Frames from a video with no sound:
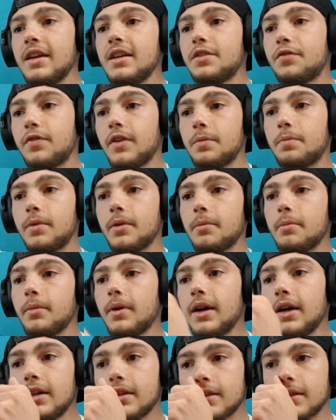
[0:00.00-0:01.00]
he's flipping
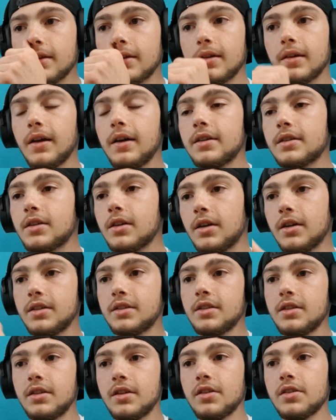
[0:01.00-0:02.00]
mad. That guy
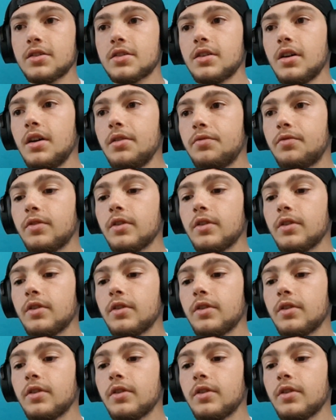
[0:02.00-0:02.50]
did another side